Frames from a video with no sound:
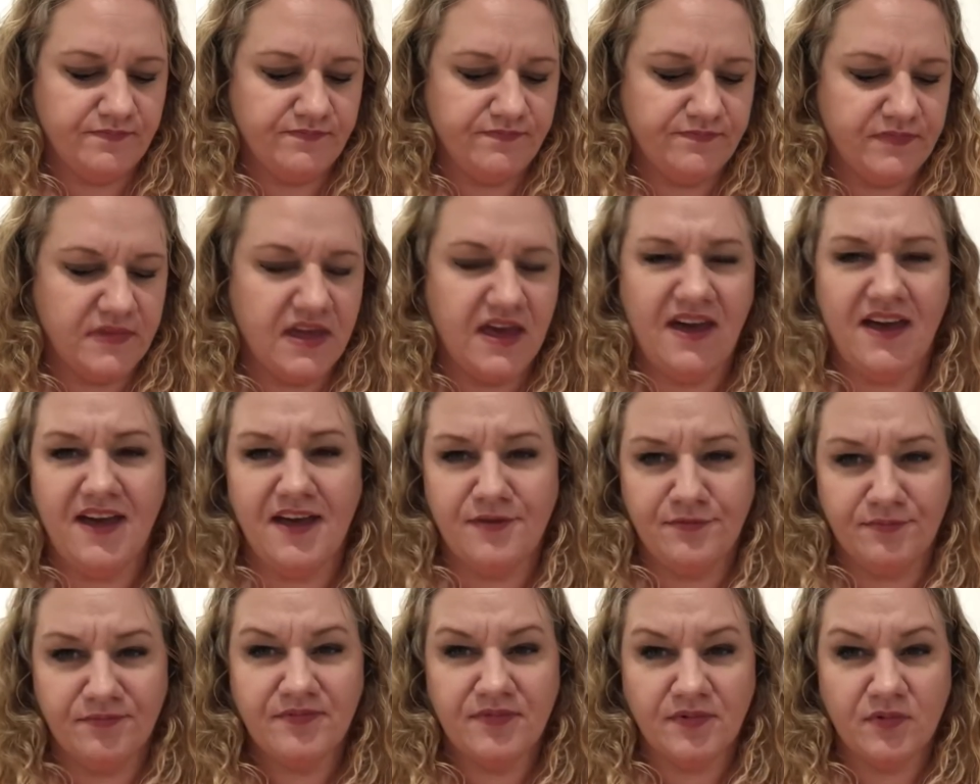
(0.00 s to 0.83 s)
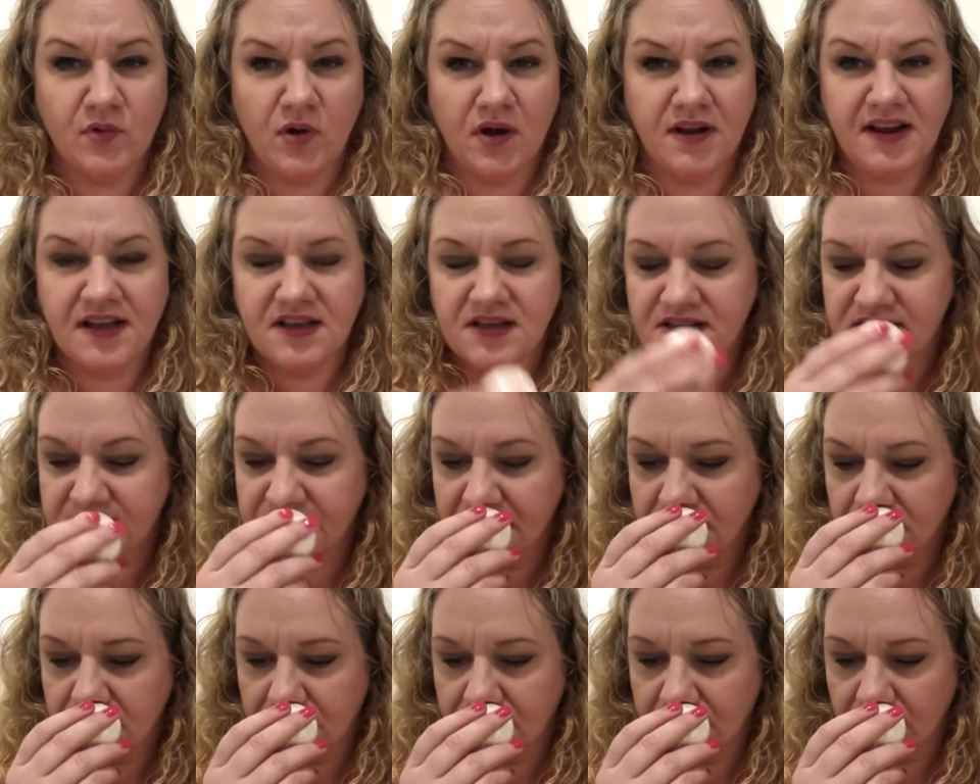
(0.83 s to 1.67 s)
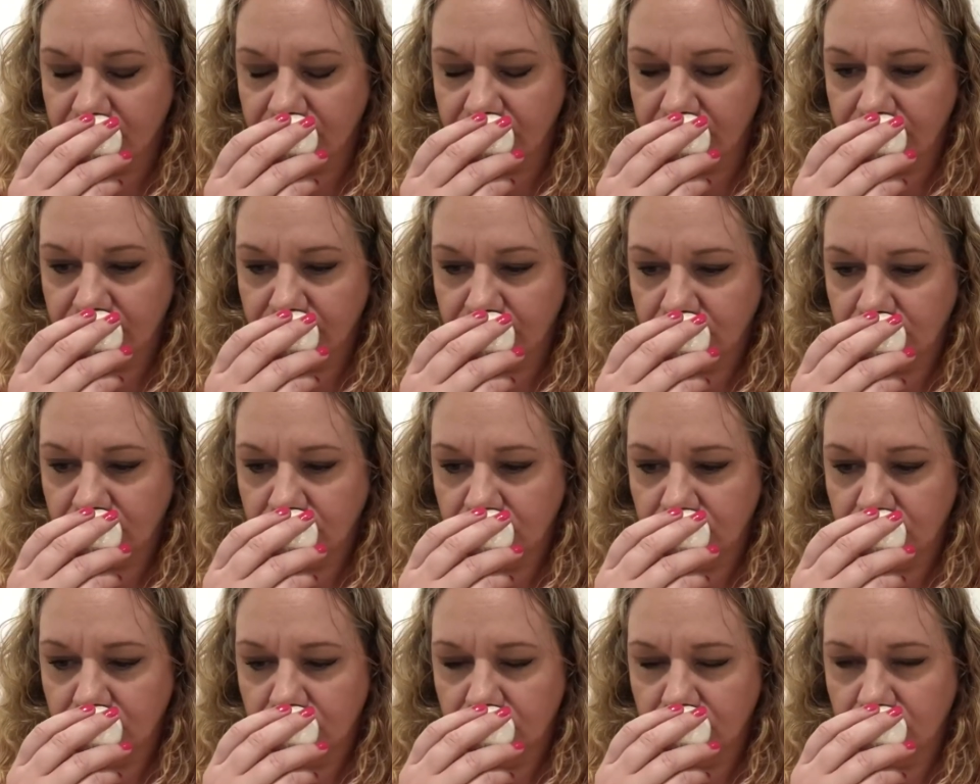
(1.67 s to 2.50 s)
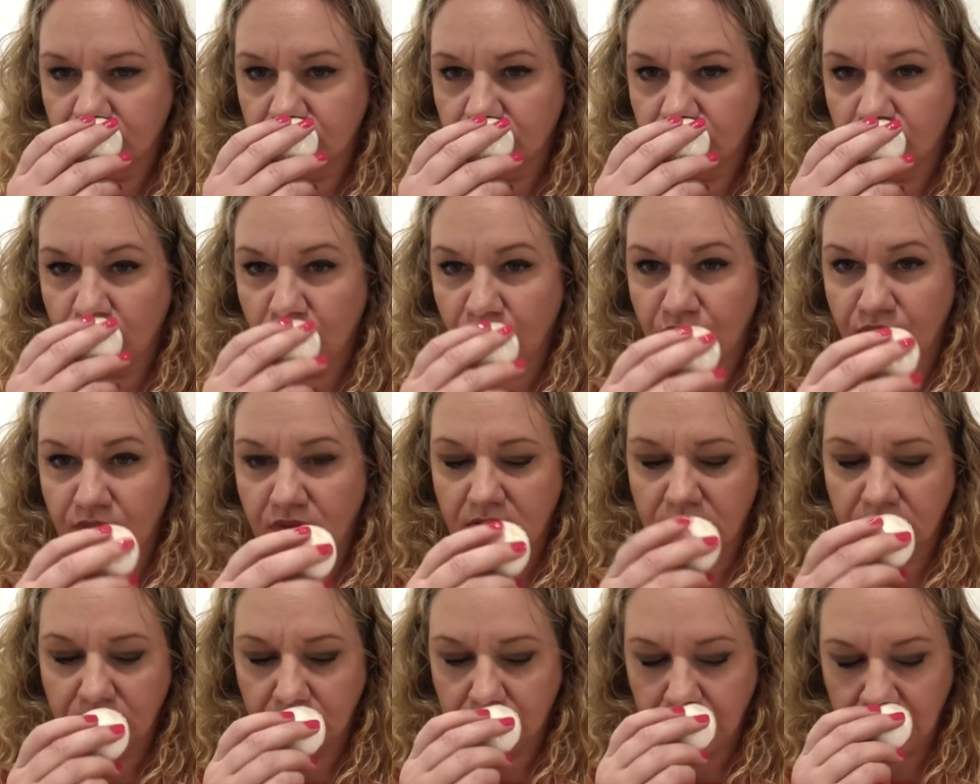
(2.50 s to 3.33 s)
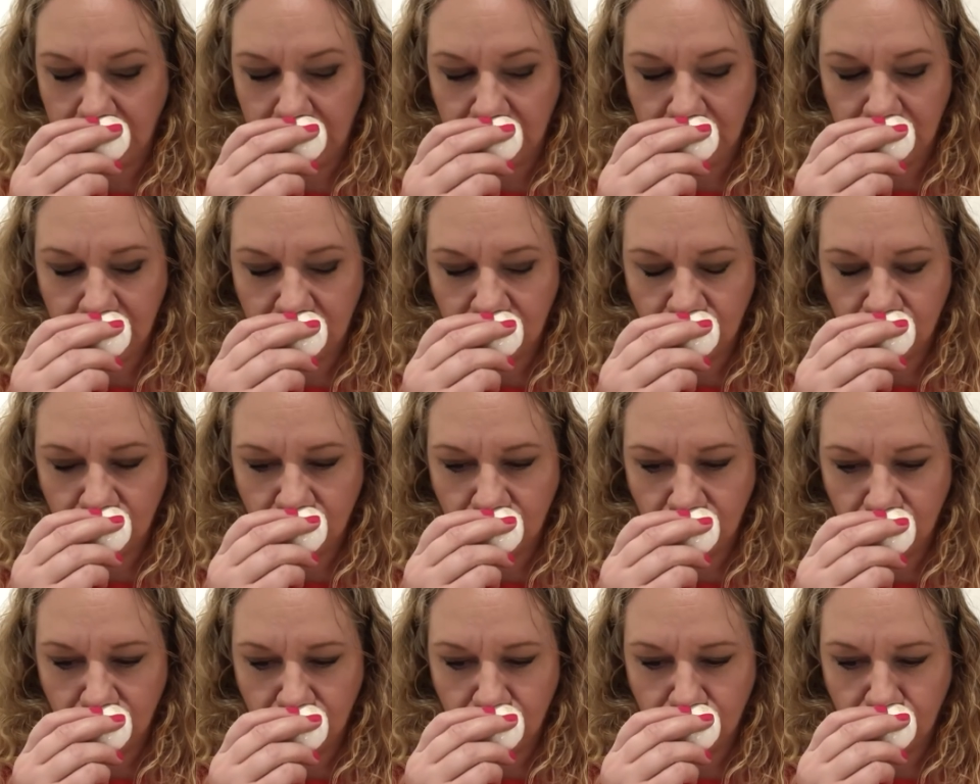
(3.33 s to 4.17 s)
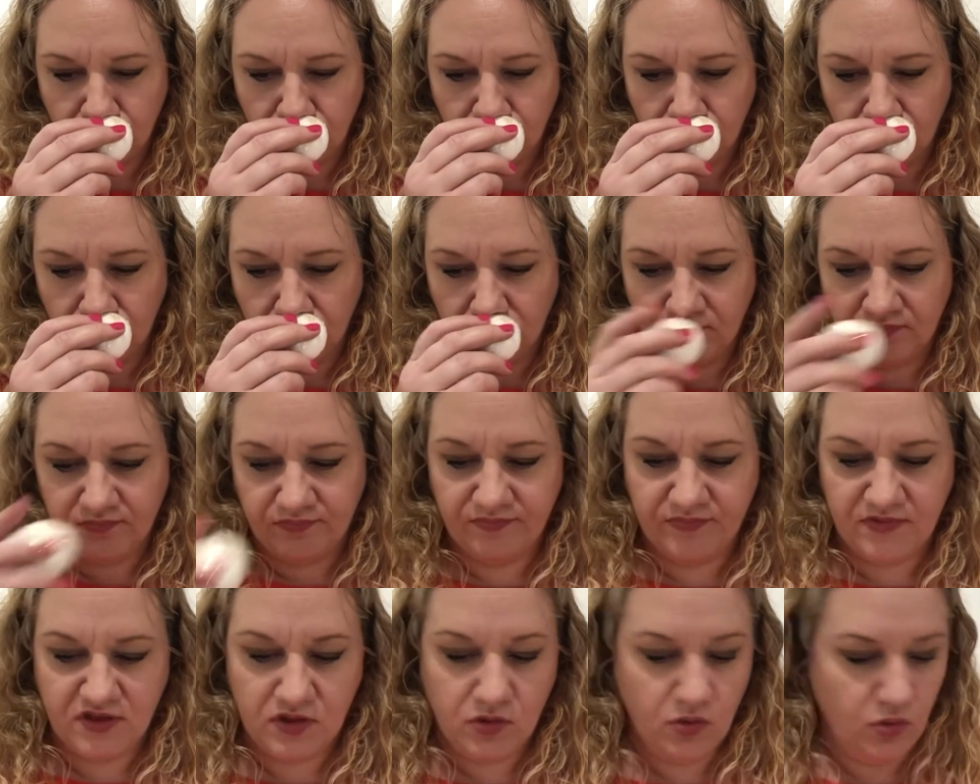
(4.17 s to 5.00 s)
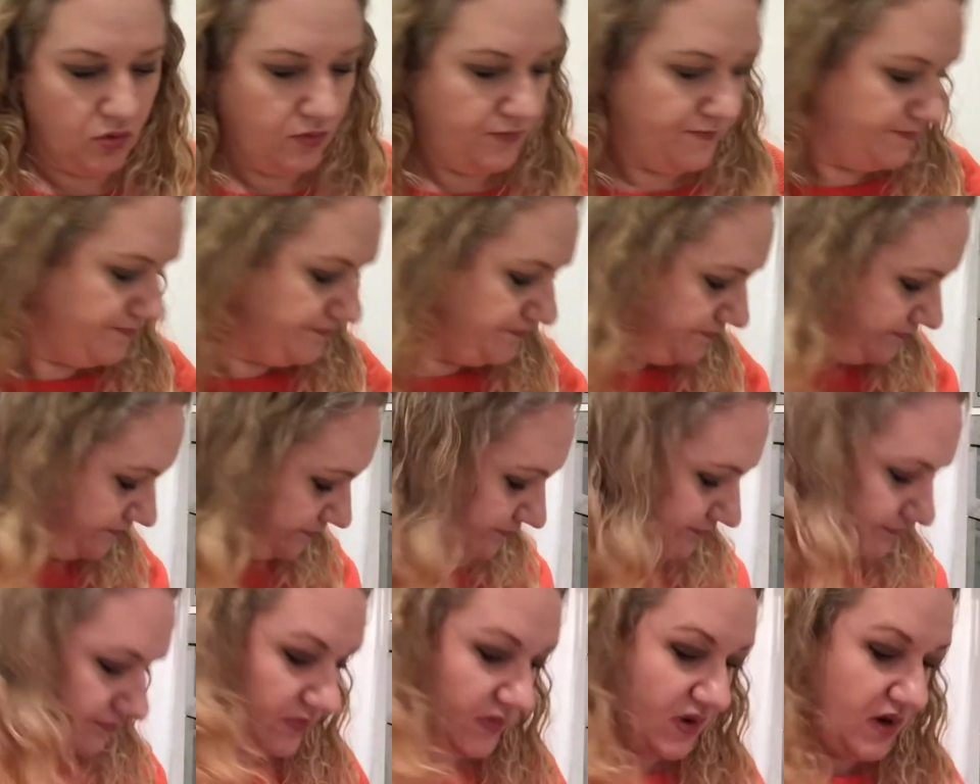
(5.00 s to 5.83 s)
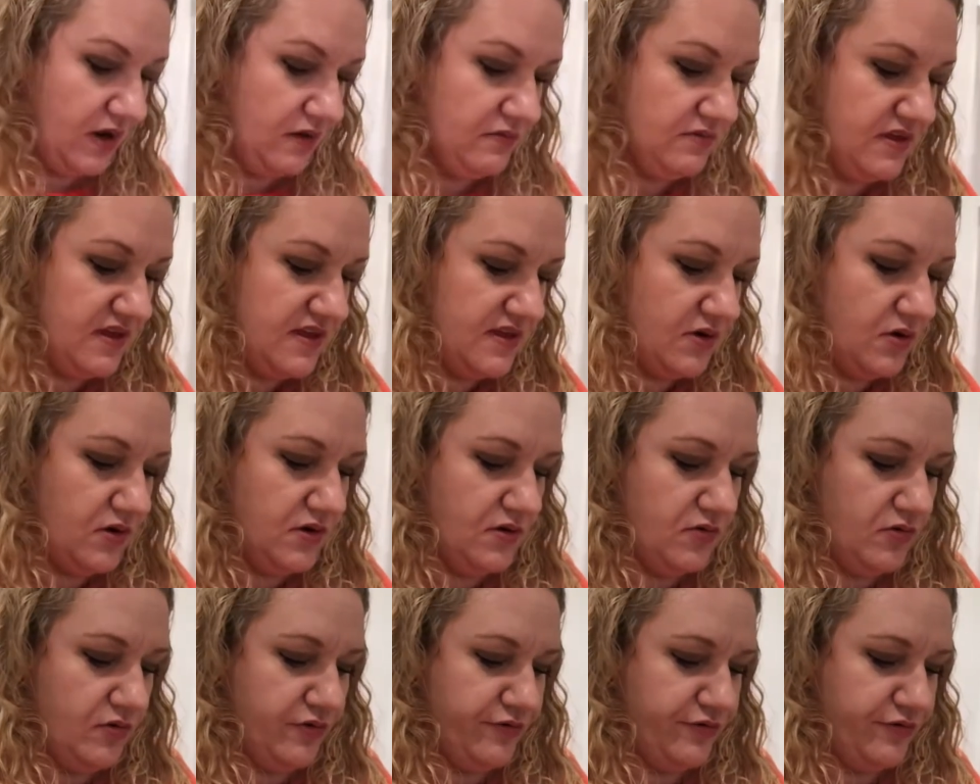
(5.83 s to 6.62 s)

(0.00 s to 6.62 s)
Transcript: Yeah, they've got a nice scent to them. Yeah. So, I'm just gonna go.